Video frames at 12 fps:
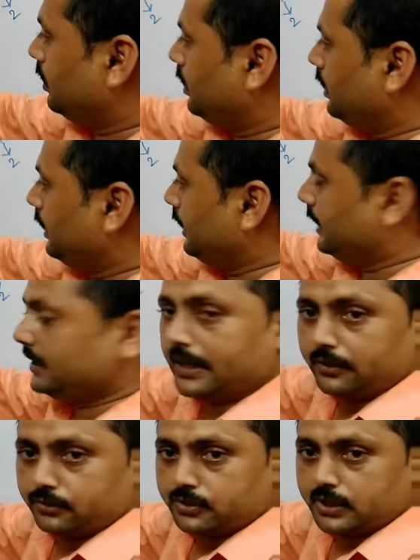8
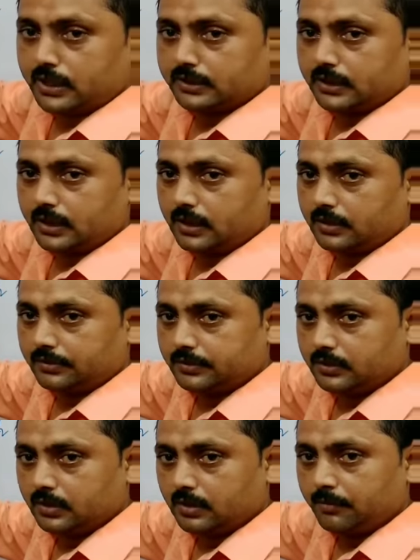hydrogen are there.
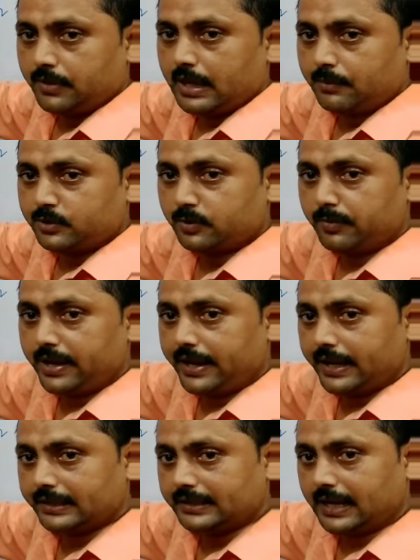We have to
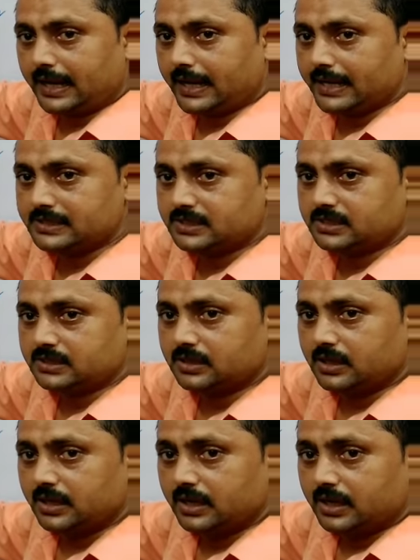make that
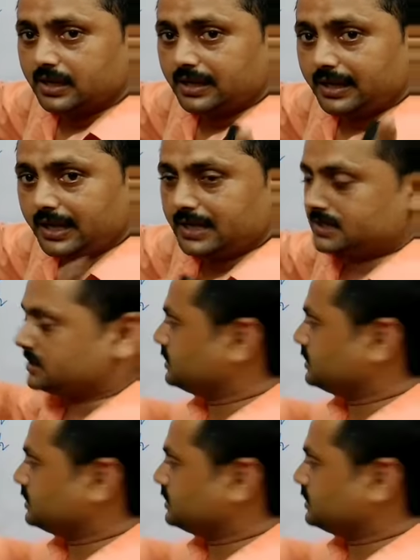8.